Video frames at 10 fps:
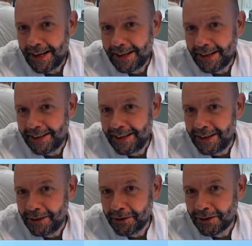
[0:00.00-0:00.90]
Hey, and
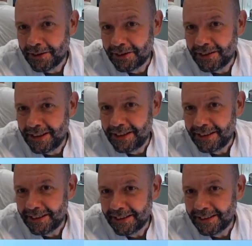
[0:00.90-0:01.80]
here you can
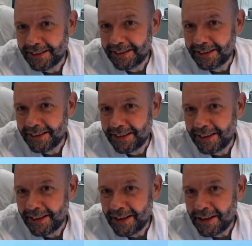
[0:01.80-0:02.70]
see
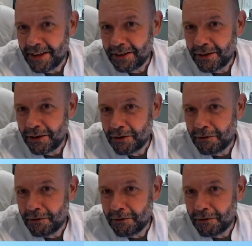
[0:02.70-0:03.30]
the